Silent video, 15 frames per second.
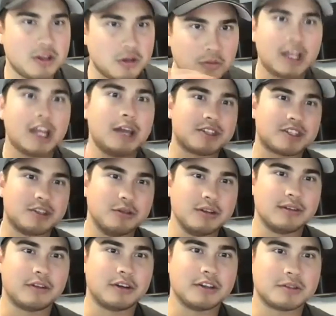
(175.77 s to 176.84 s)
You became a student
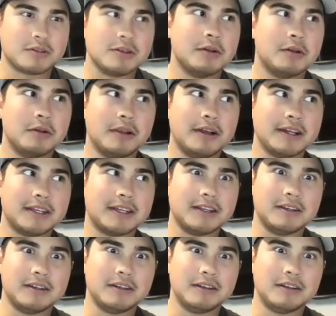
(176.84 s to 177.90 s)
of ours, like
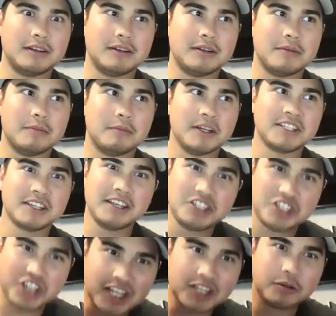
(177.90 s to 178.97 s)
basically
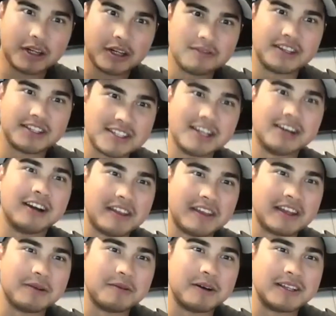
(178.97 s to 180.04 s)
January of this year, I
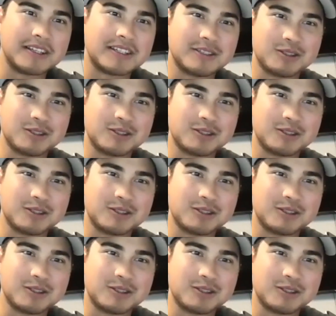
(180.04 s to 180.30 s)
think it was.